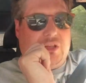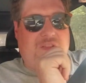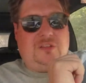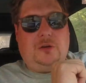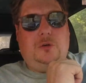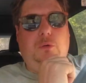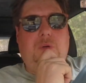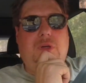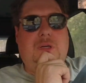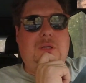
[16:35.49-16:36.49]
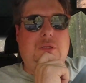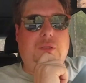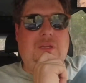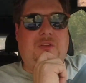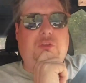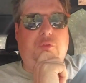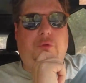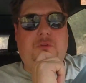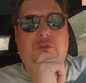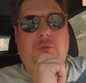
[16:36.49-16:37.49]
So that's to look
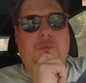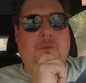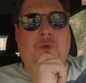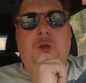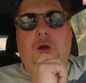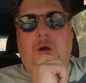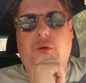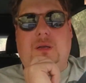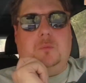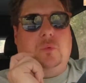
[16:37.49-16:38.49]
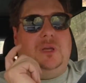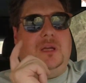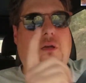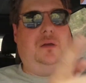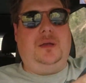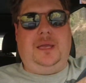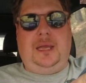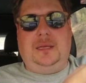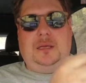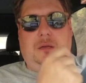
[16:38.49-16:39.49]
forward to. All right, we are
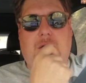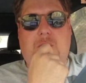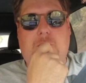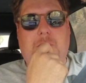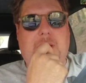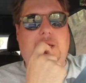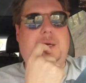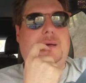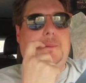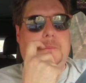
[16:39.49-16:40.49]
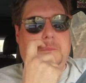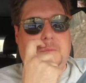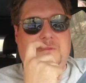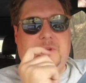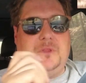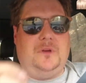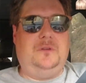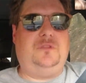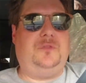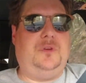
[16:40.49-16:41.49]
heading home. For
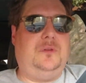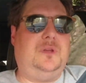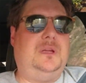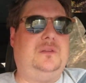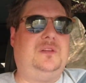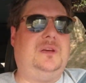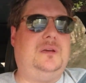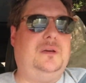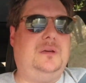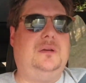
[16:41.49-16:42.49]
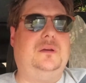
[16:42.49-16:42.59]
those of you that